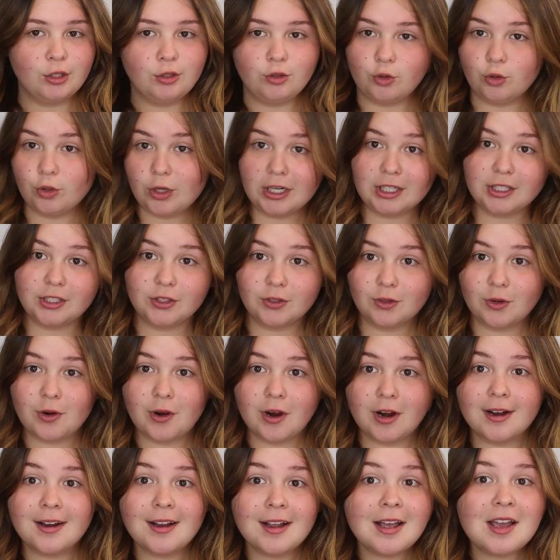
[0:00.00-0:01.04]

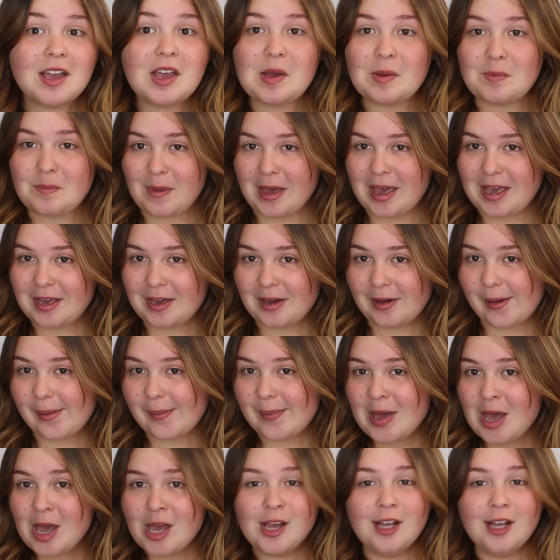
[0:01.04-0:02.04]
drugstore makeup.